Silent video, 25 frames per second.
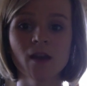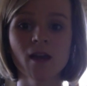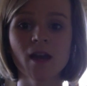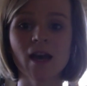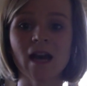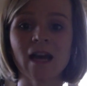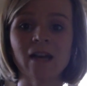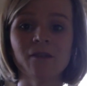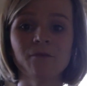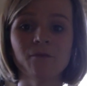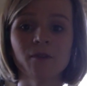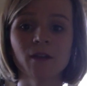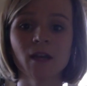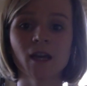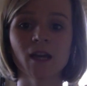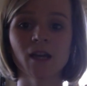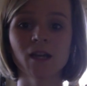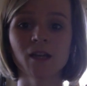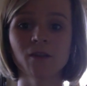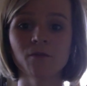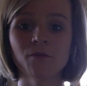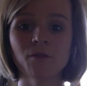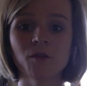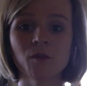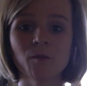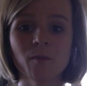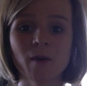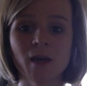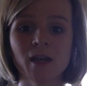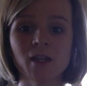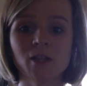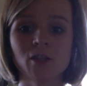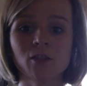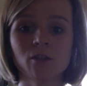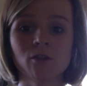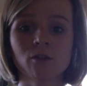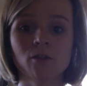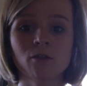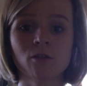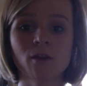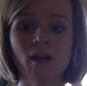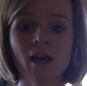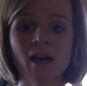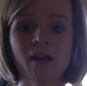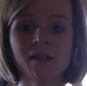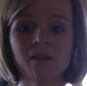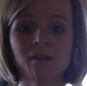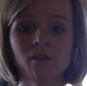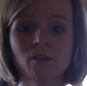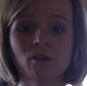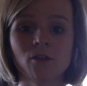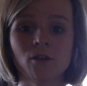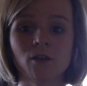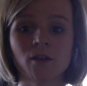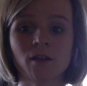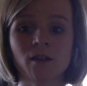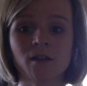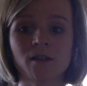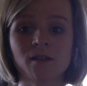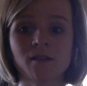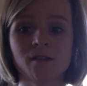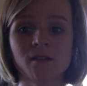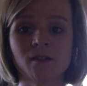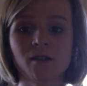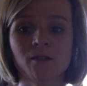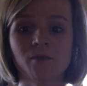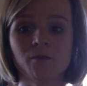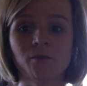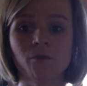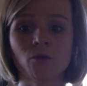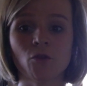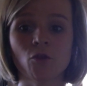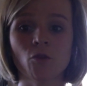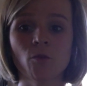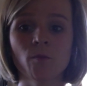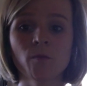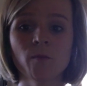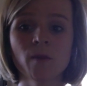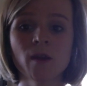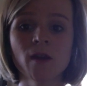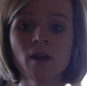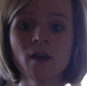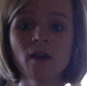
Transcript: Advocating for the patient who hasn't got a consent form.